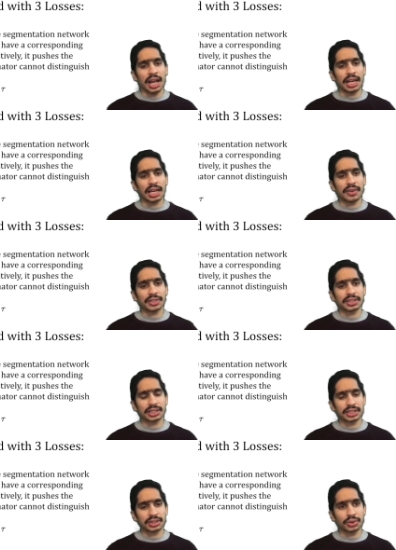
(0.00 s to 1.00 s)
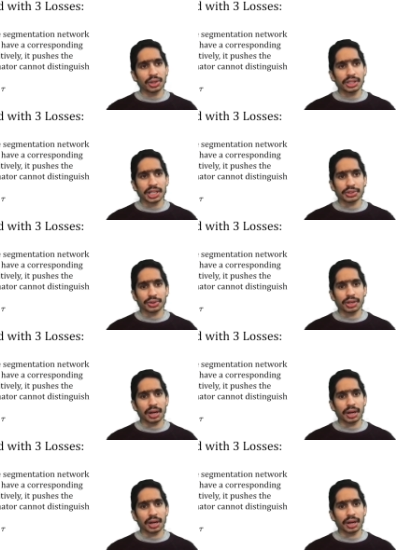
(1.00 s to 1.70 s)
and have a score threshold